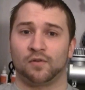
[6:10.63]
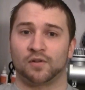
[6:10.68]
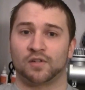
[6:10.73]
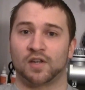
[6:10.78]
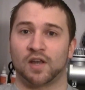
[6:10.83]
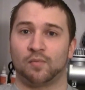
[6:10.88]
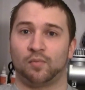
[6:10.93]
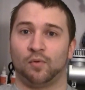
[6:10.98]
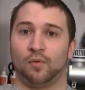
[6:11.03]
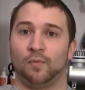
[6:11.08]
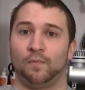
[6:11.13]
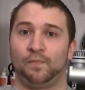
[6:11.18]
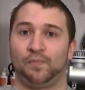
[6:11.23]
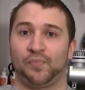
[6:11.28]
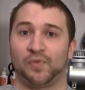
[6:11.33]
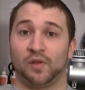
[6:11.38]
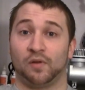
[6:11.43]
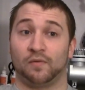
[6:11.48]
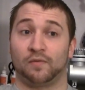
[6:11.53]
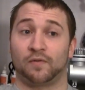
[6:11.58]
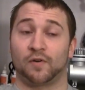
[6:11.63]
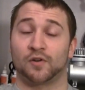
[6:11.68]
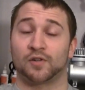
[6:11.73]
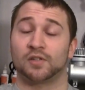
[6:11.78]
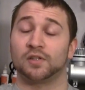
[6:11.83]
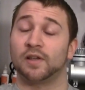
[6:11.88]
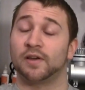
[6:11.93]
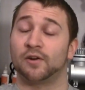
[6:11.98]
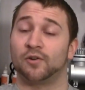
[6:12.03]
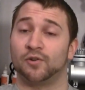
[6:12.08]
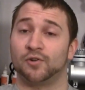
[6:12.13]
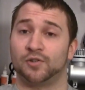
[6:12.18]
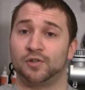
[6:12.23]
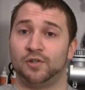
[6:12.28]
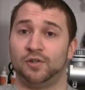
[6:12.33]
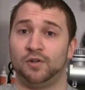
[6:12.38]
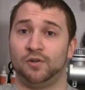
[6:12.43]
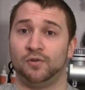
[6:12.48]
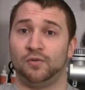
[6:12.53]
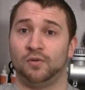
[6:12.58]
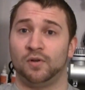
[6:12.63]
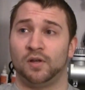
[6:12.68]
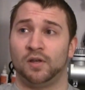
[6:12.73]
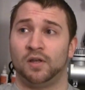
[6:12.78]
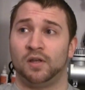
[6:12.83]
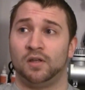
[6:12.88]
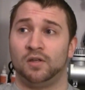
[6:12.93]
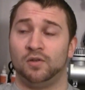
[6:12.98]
example, the first letter is U,